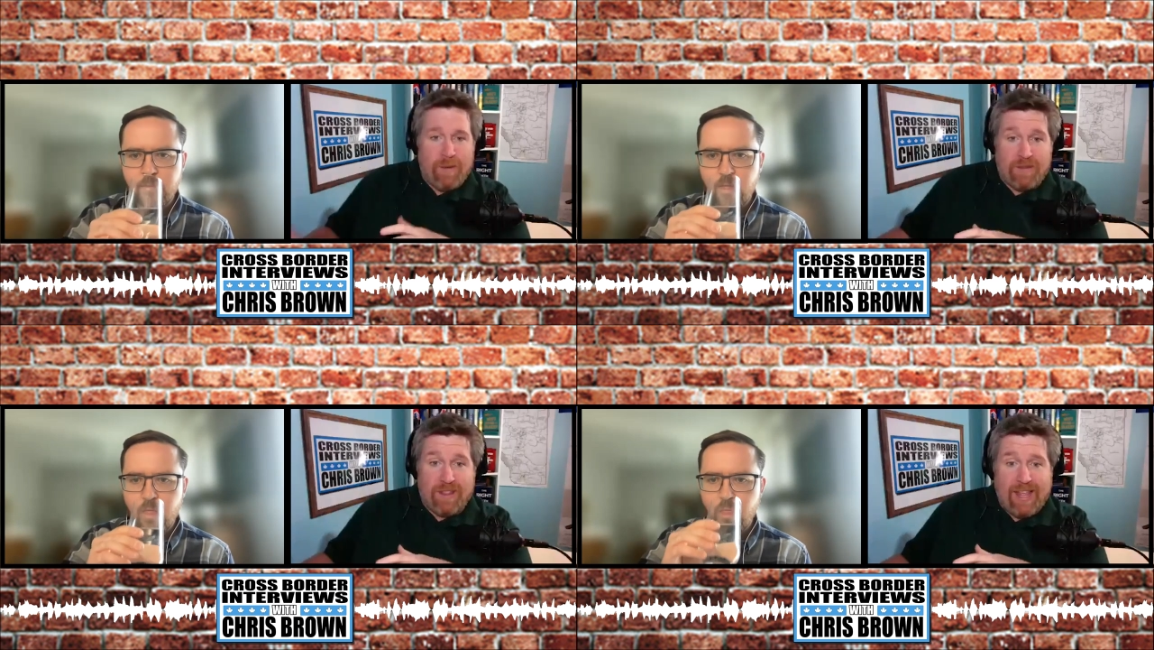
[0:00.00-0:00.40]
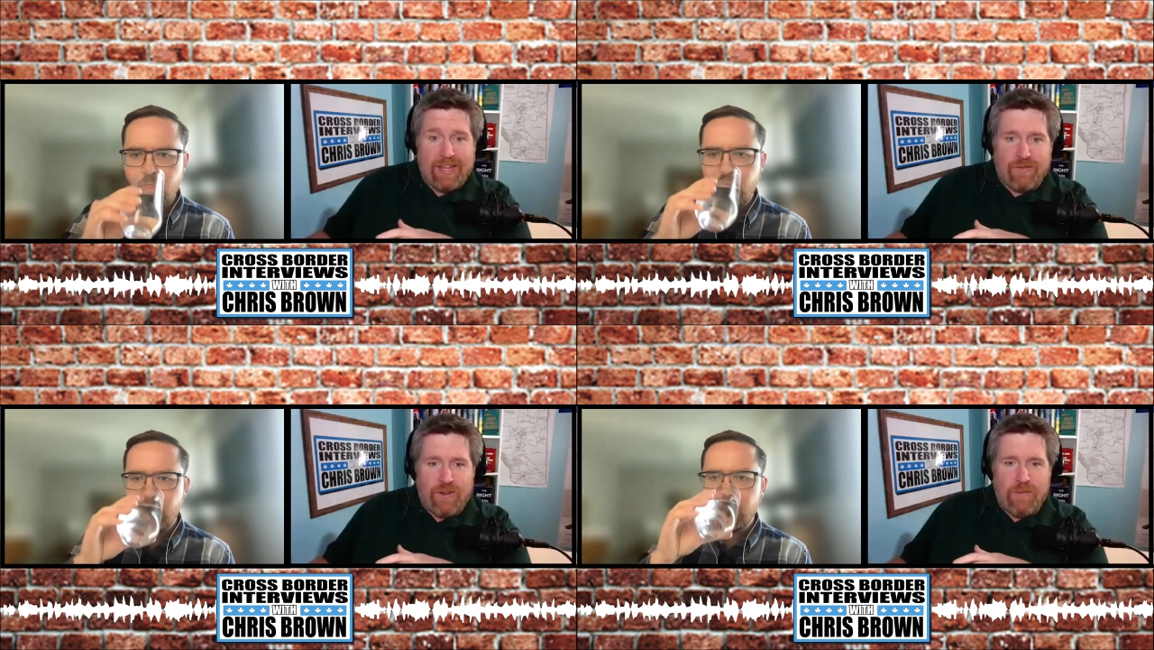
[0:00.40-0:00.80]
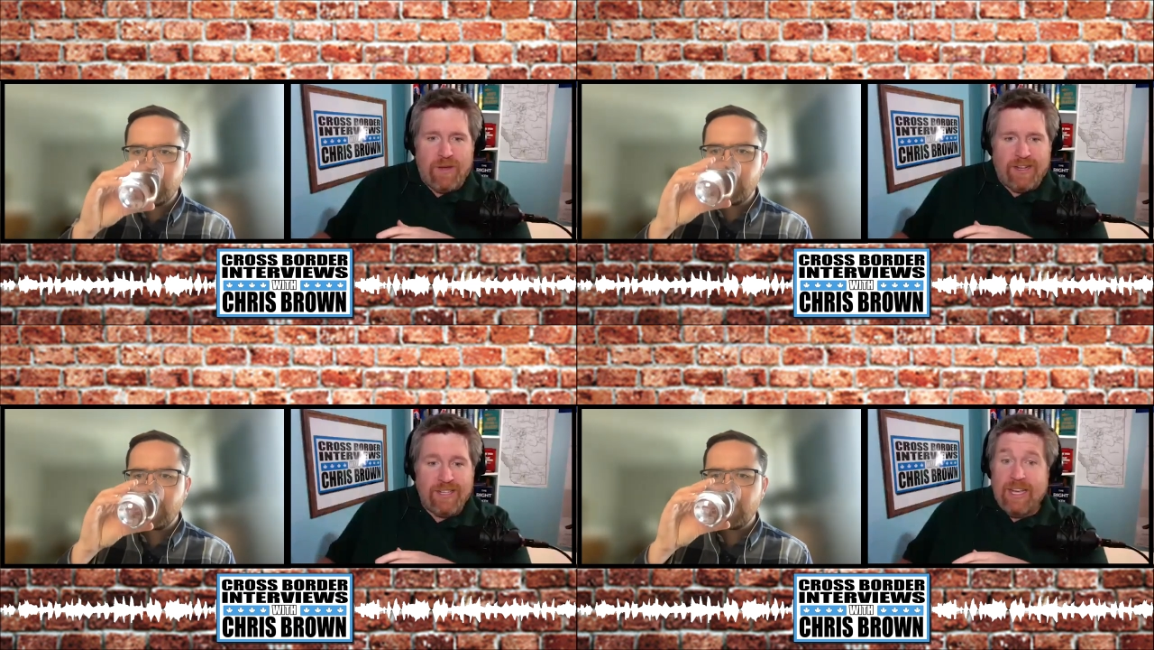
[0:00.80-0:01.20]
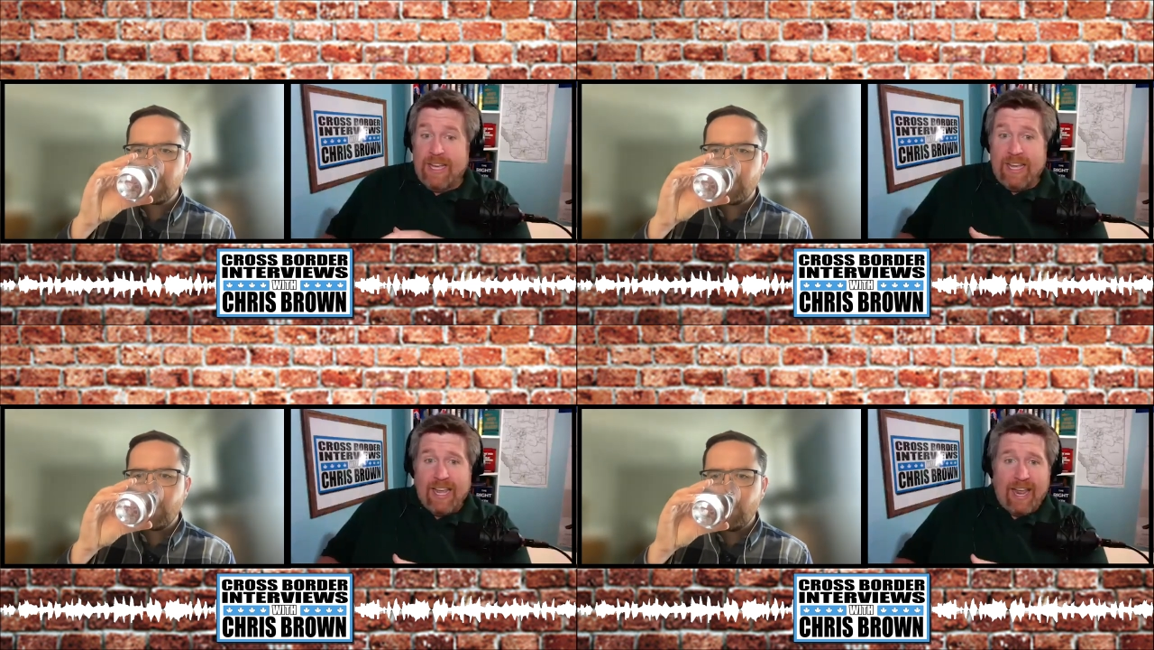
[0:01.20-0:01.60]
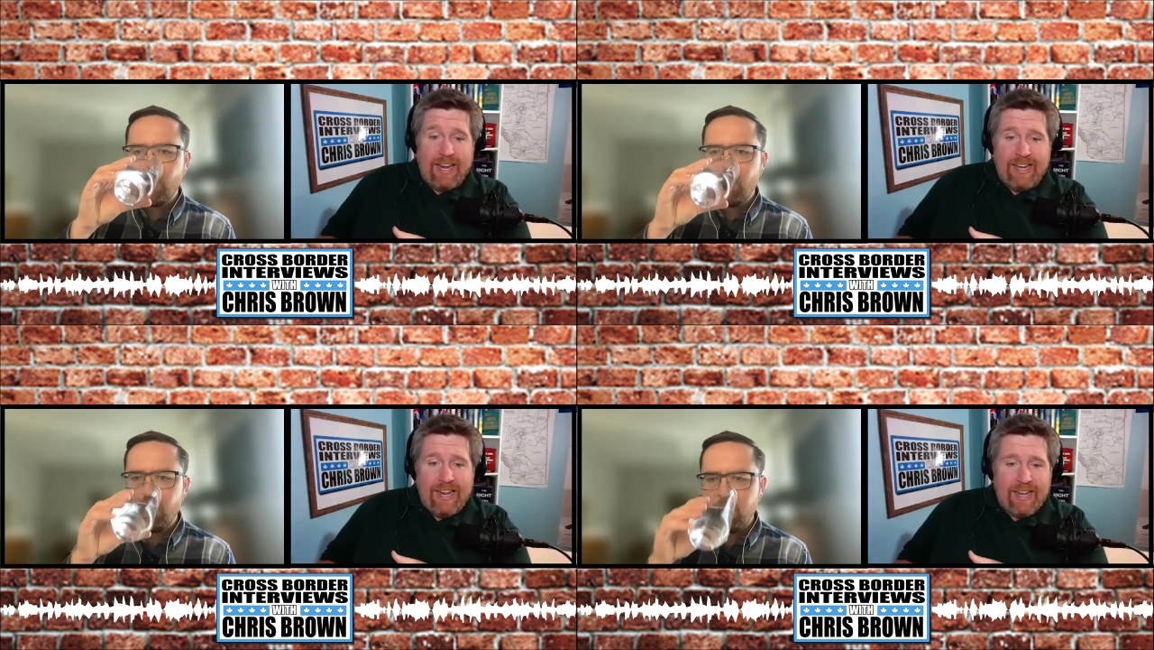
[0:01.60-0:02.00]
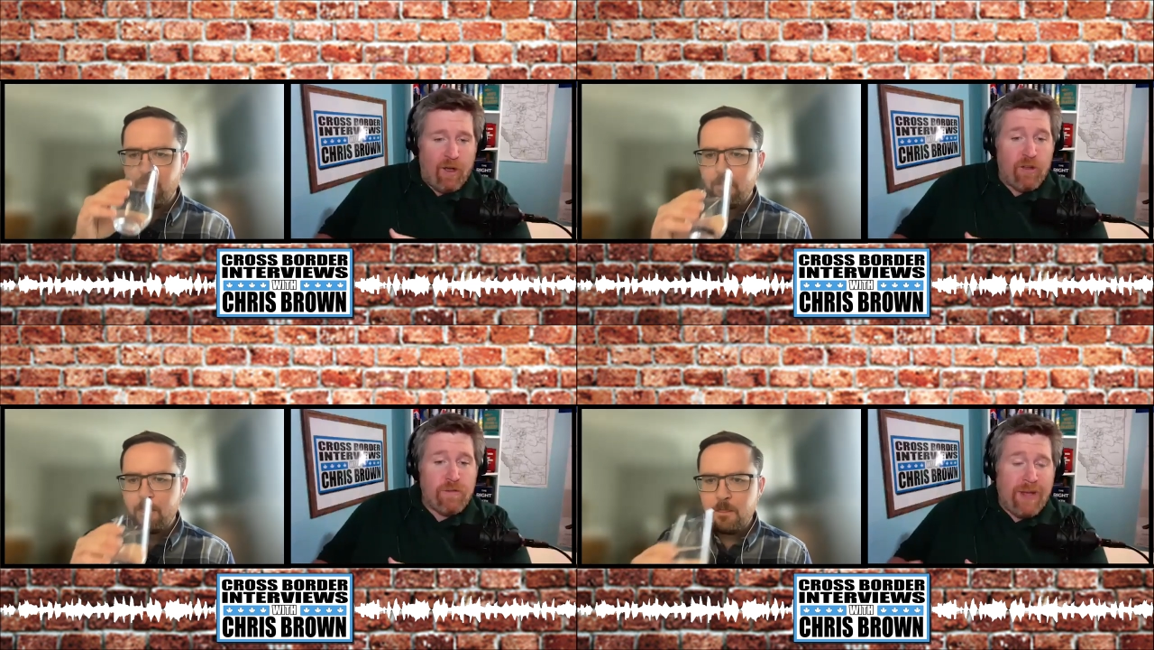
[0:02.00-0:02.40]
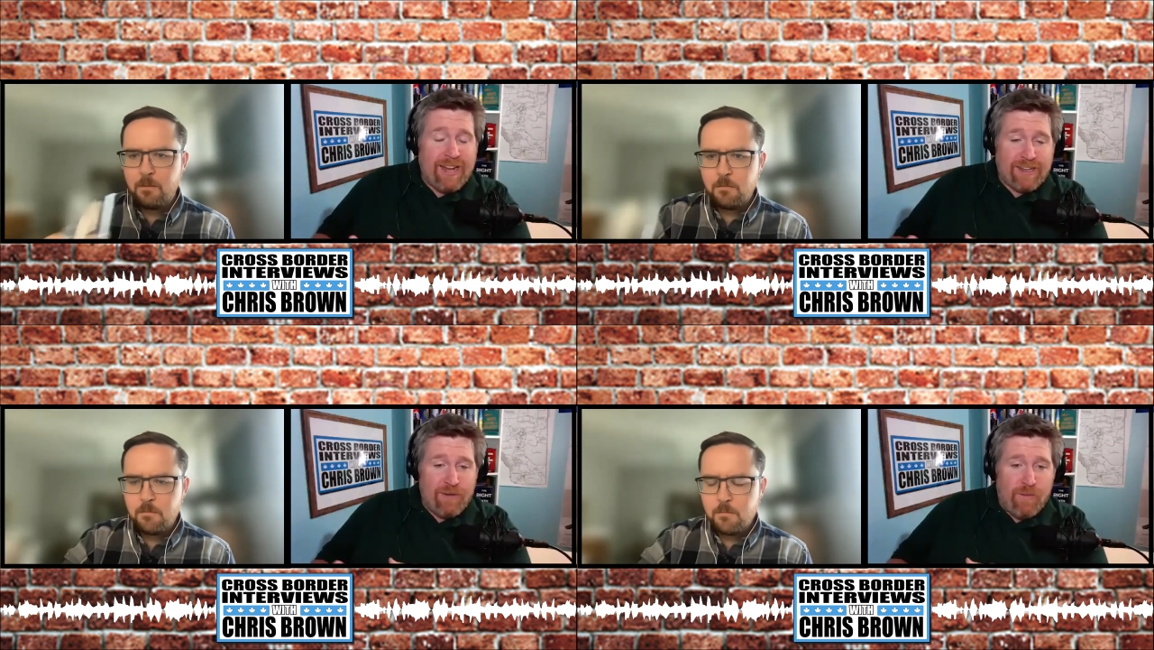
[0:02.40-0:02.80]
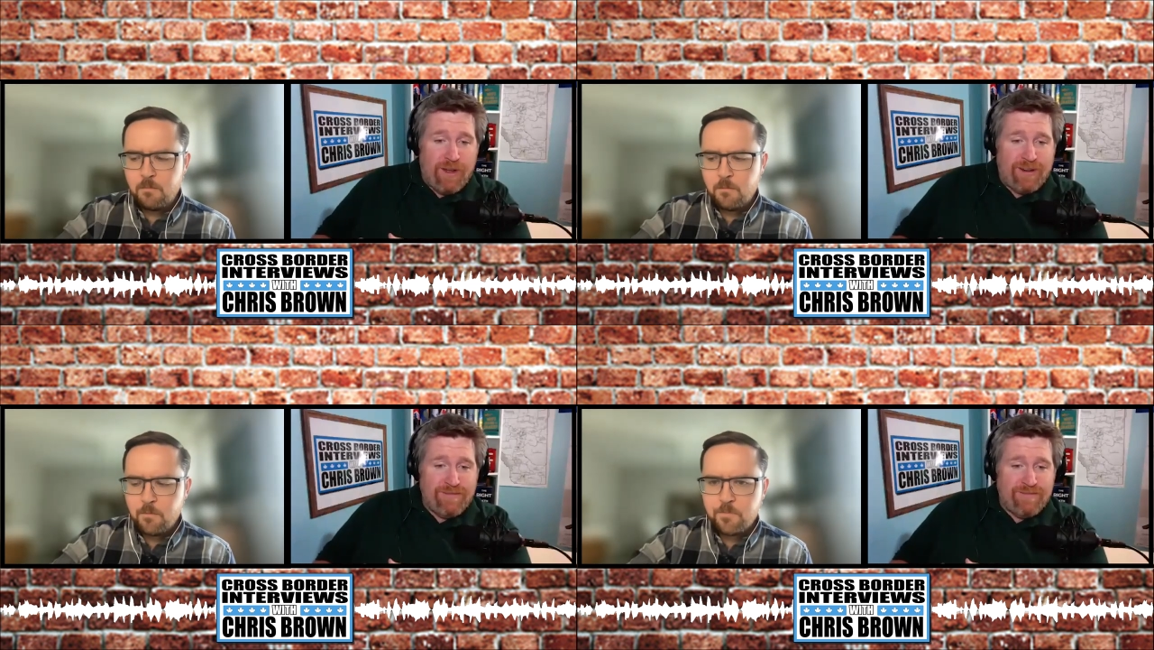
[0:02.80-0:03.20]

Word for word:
Speaker 1: about the last few months? And it goes back to what